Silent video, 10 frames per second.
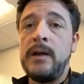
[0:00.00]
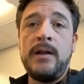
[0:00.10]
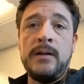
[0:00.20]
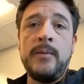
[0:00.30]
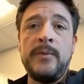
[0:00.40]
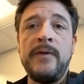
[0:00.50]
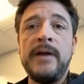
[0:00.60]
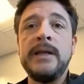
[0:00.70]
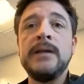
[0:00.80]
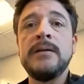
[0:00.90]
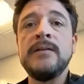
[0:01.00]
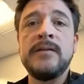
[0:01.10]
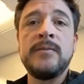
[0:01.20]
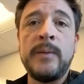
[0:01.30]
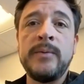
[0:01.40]
I'll help you find it because
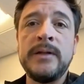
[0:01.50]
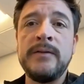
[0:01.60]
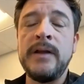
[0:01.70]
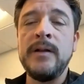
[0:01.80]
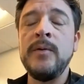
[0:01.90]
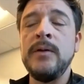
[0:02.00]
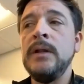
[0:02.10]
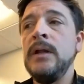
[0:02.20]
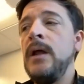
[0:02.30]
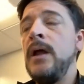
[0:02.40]
it's publicly available.